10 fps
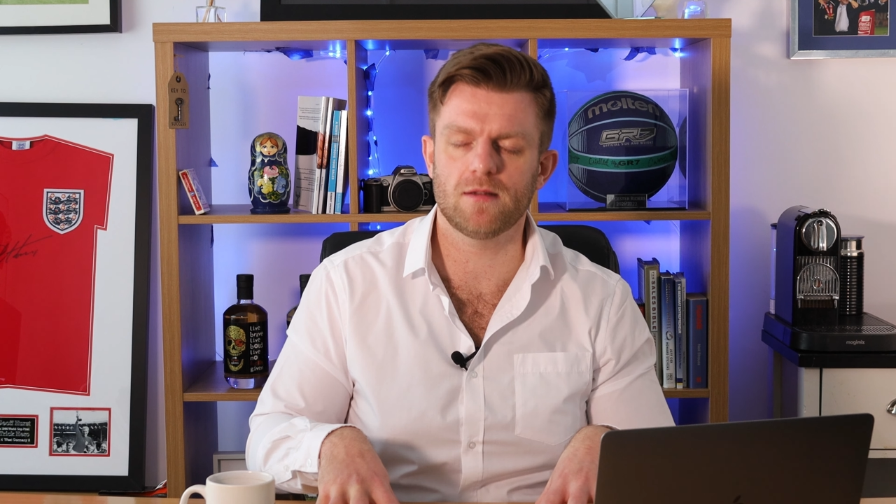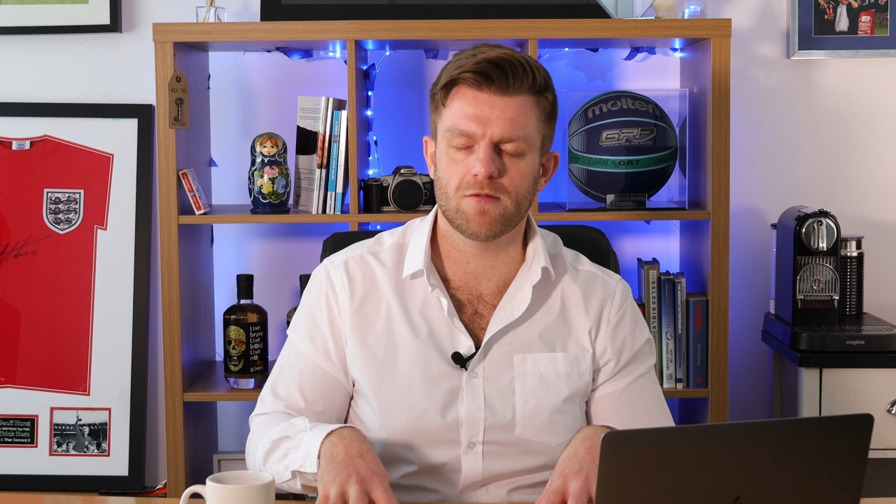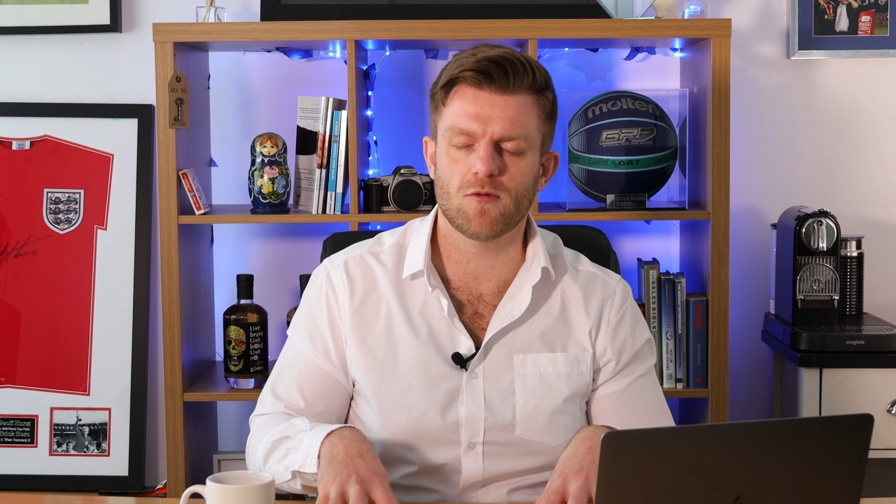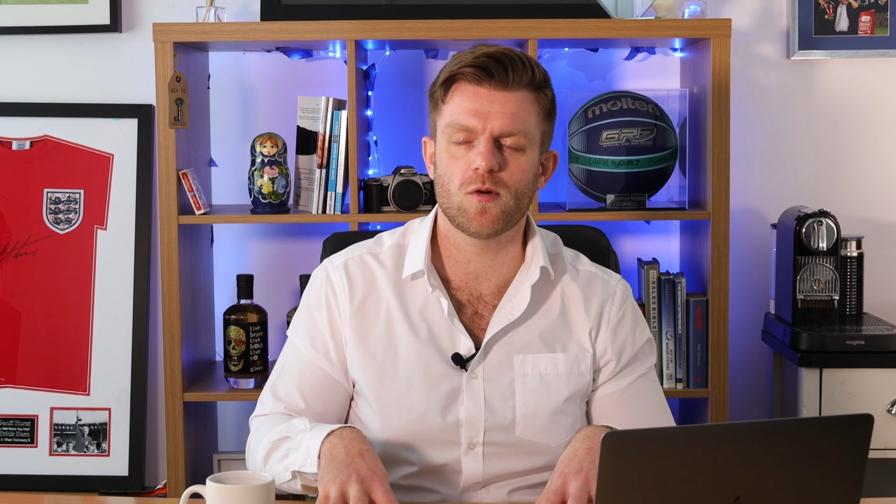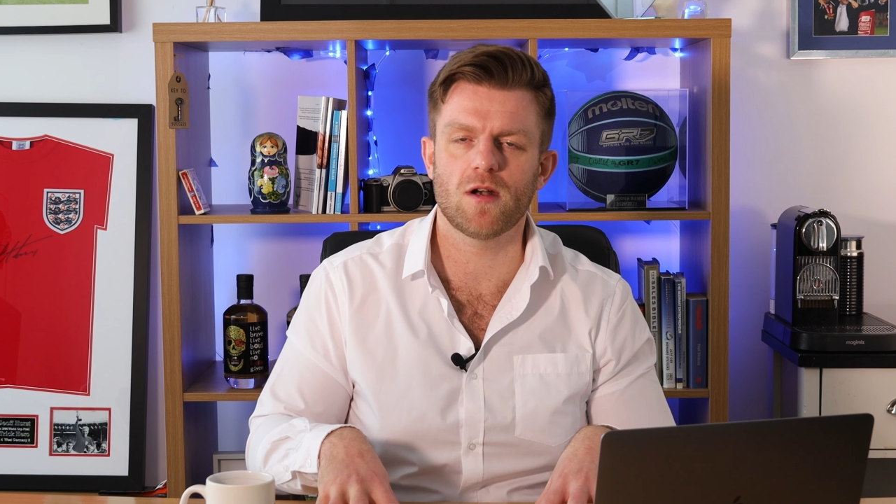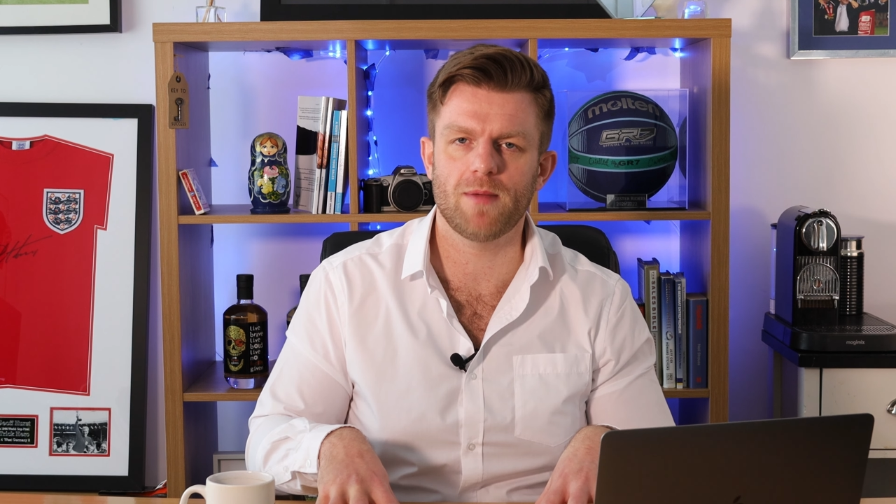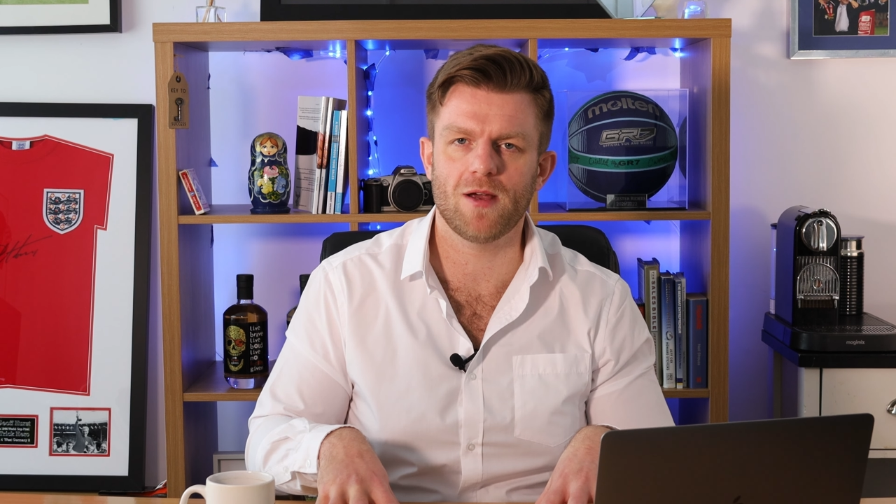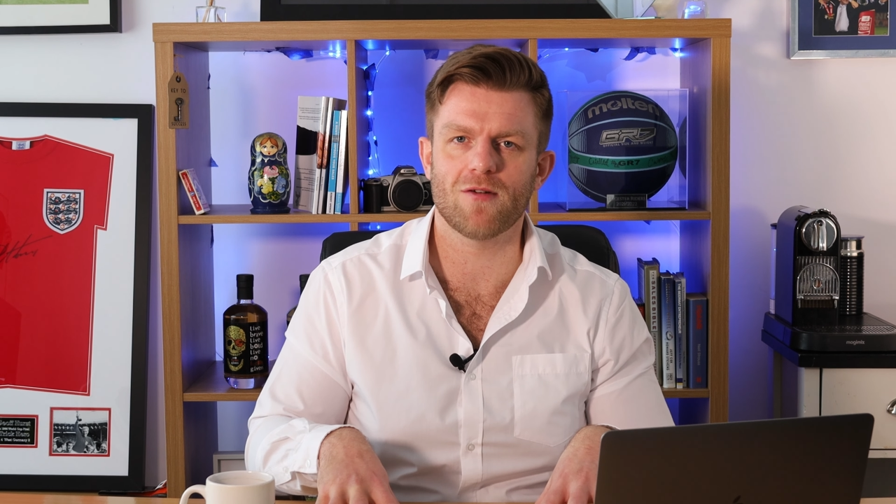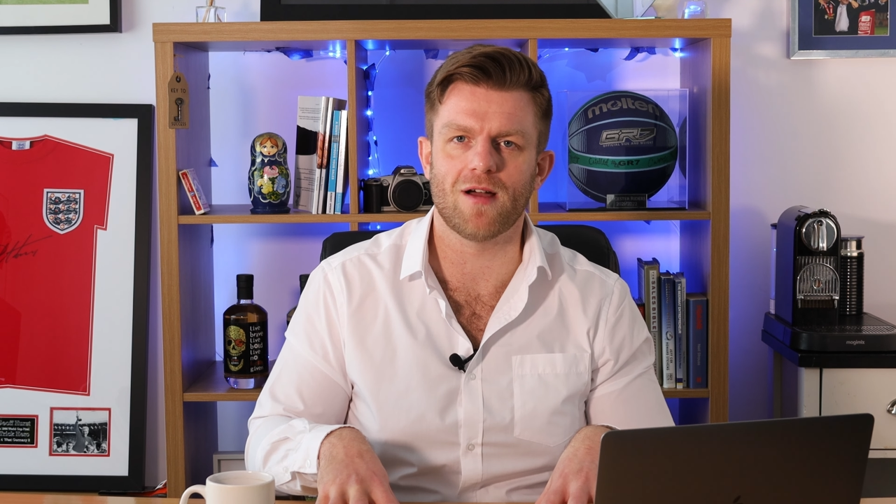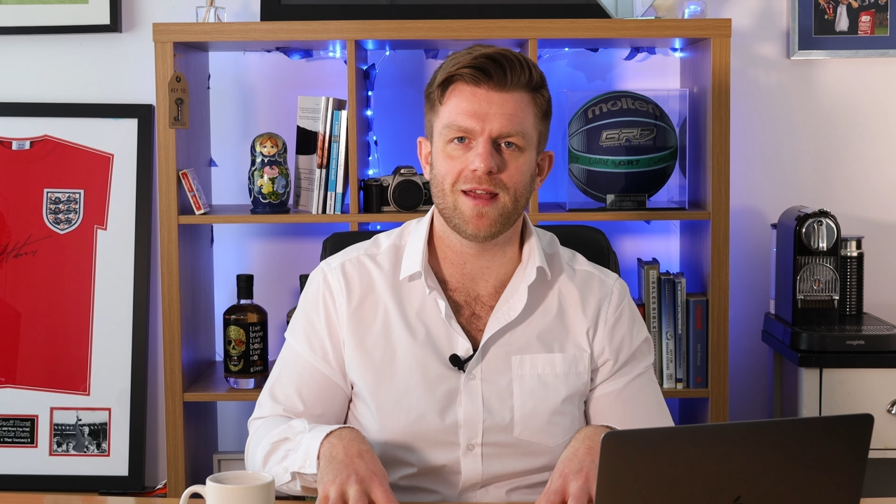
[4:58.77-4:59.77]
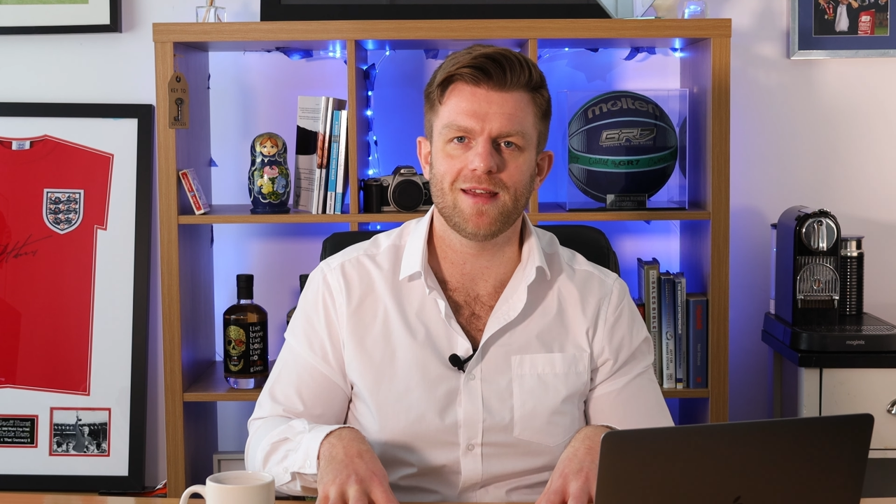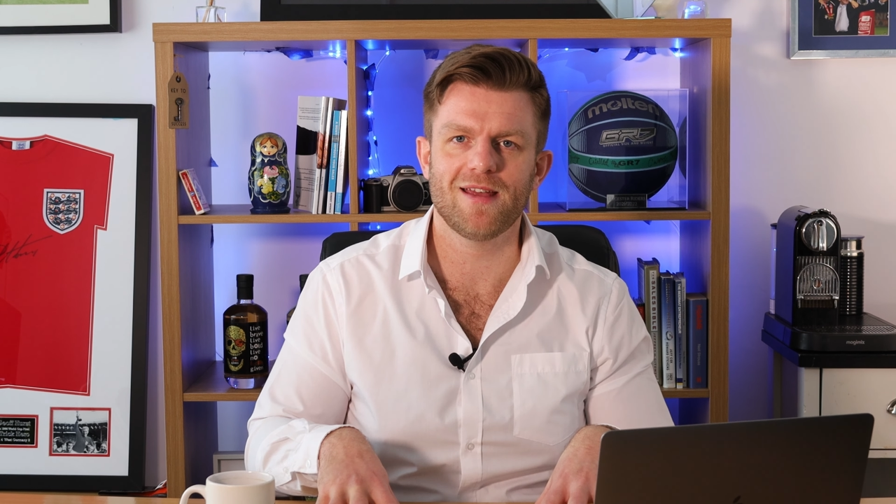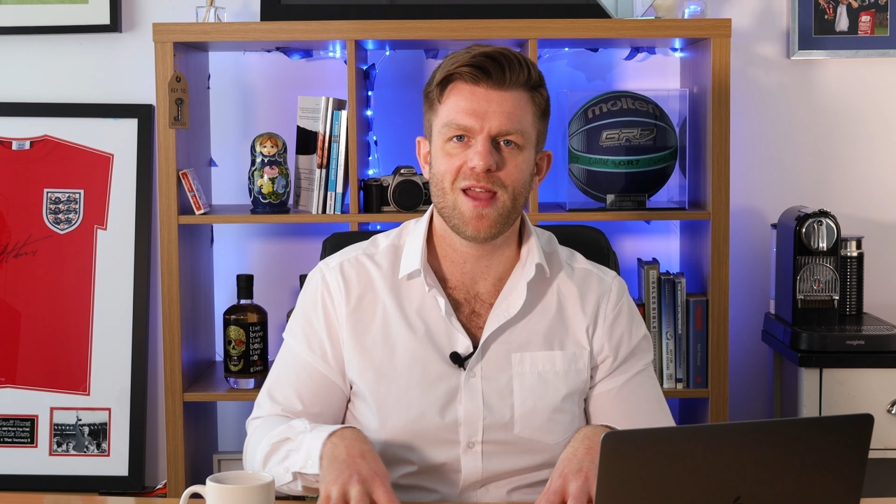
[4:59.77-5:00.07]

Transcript: They're all going to be all right.